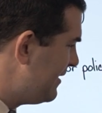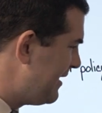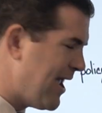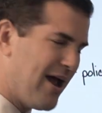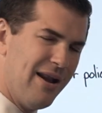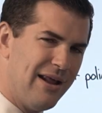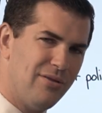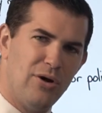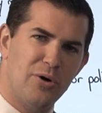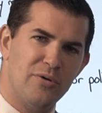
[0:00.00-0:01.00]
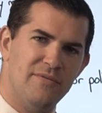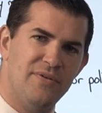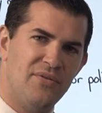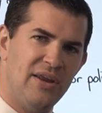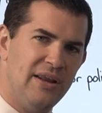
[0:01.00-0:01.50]
Yeah, not longer than
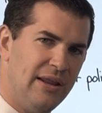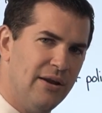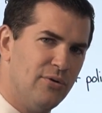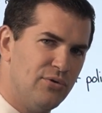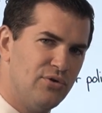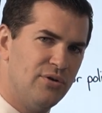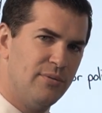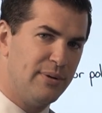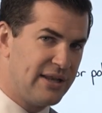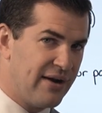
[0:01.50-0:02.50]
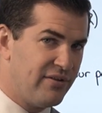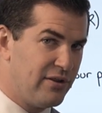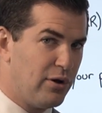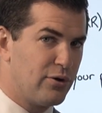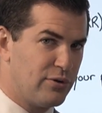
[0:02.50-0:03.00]
15 years, but definitely
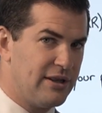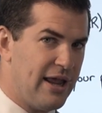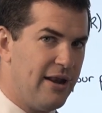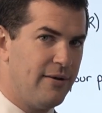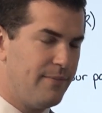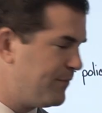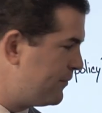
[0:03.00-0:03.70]
longer than 10.